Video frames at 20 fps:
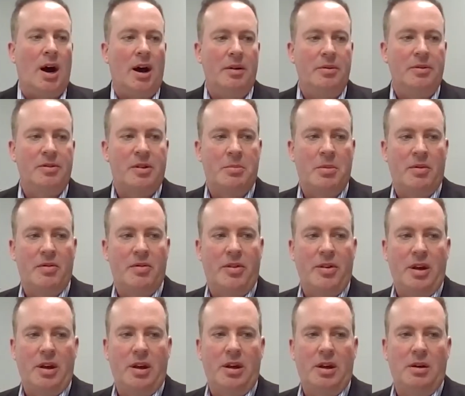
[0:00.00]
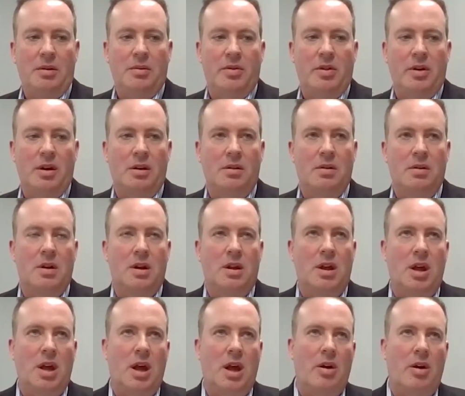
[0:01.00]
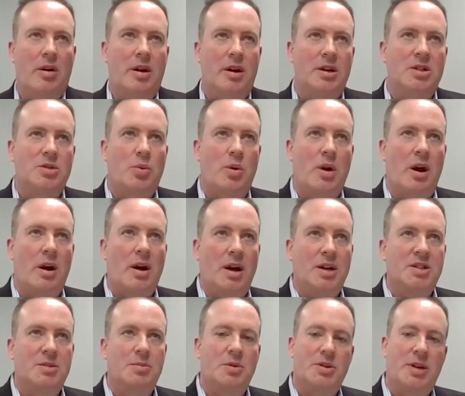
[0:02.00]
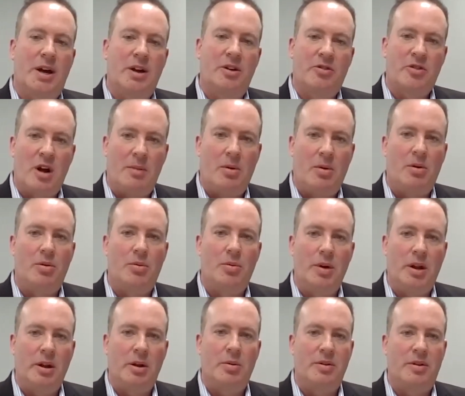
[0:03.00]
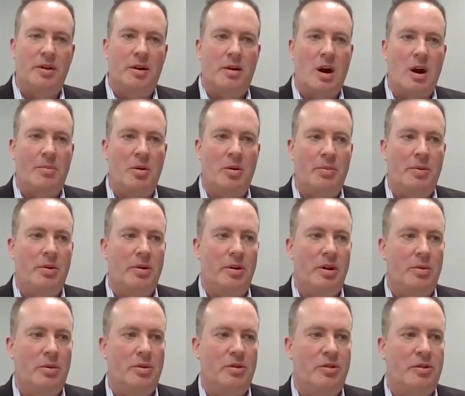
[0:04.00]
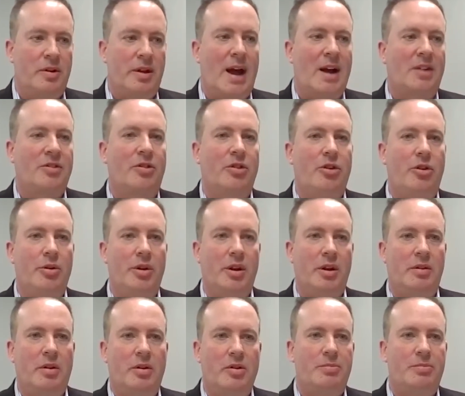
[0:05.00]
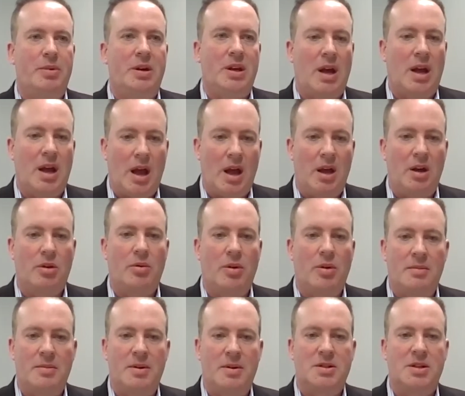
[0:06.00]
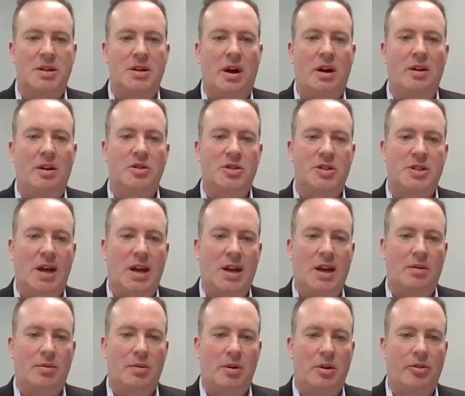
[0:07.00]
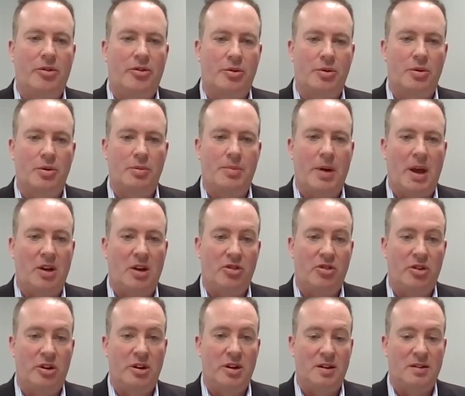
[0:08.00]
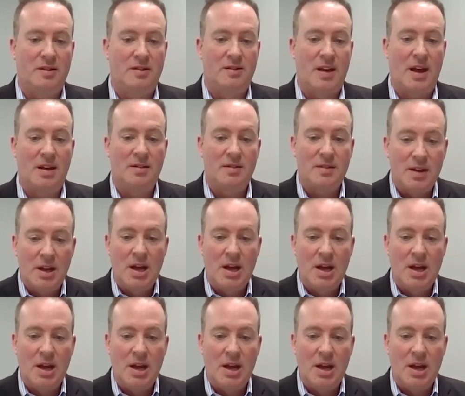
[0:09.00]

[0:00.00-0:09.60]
Some of the key areas where our customers had trouble really with interoperability was executing those BAA agreements and understanding real true patient consent.